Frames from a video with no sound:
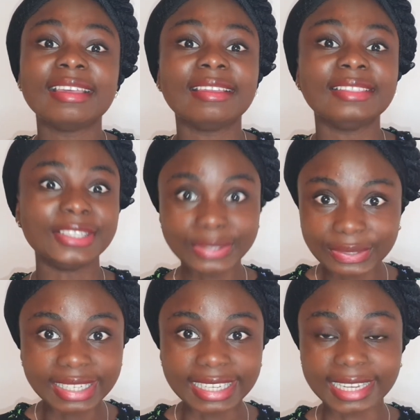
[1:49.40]
the
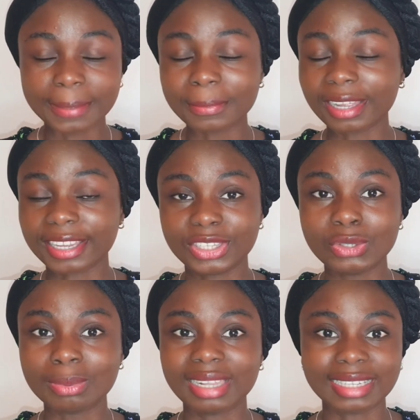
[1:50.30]
uni game, like you'll
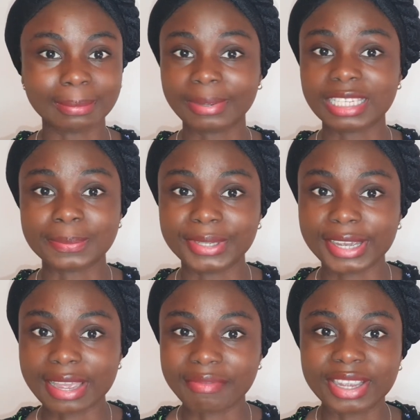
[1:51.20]
be like the best player
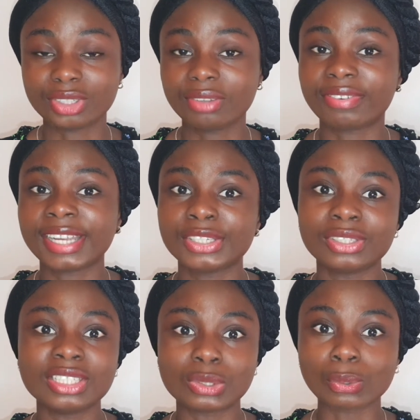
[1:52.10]
ever, and you really find uni
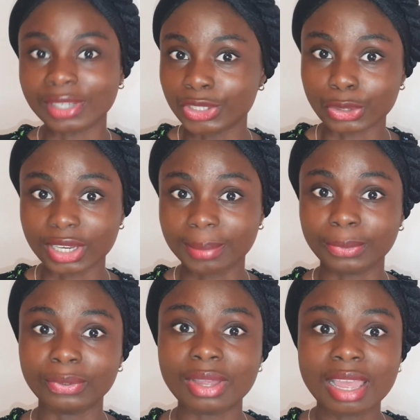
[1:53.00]
so
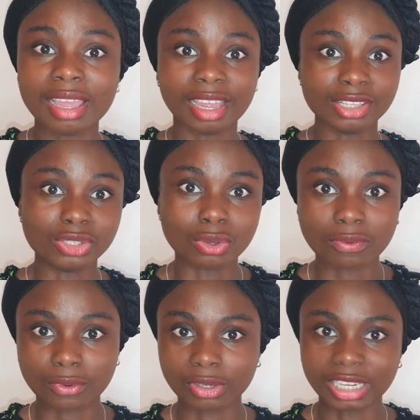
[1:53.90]
enjoyable and so
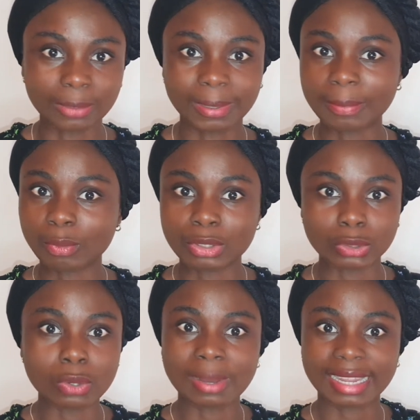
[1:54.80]
fun, and you probably want to go
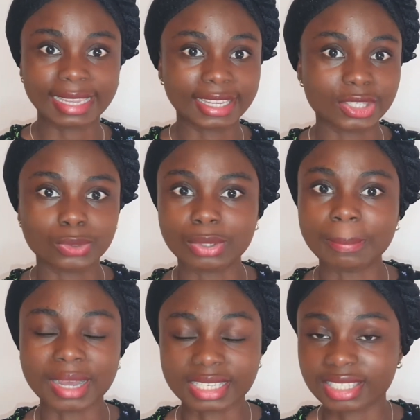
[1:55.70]
back again to do a
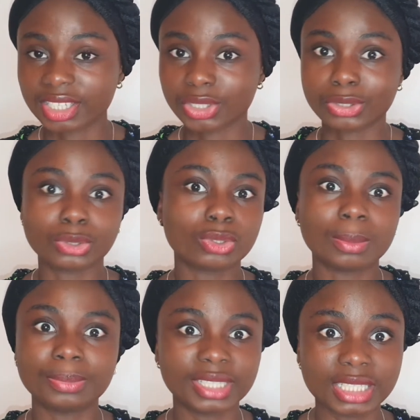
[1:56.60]
master's or to do a
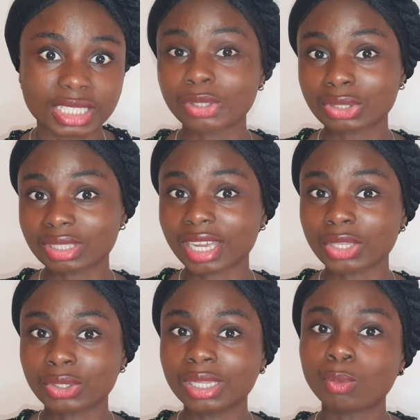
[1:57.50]
PhD. Once you start
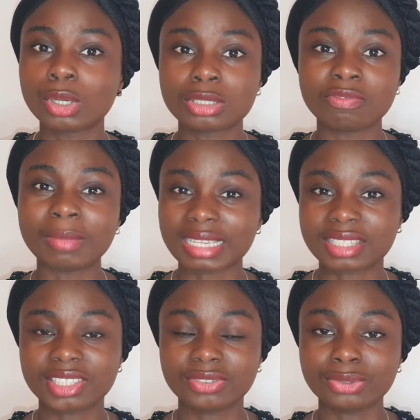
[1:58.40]
uni, once you've mastered
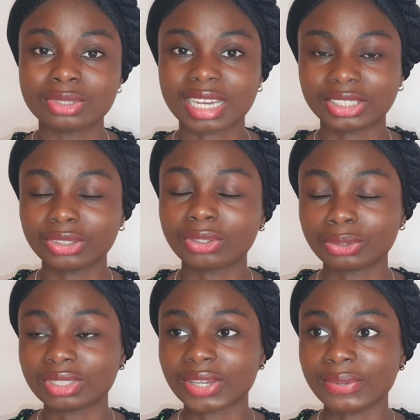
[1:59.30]
the rules, I should also
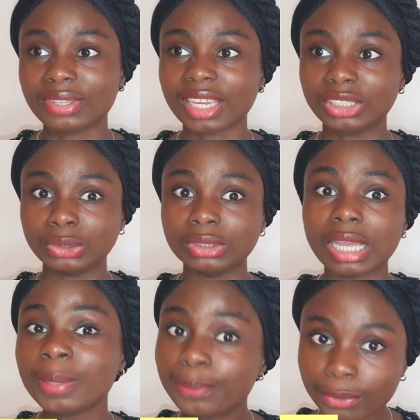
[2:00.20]
tell you that you should
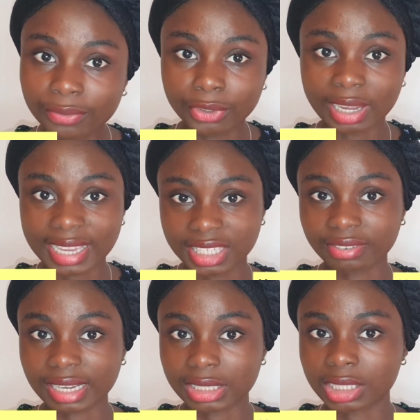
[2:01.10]
improve your essay
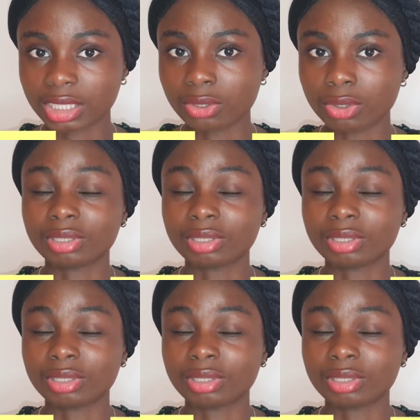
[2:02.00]
writing skills. The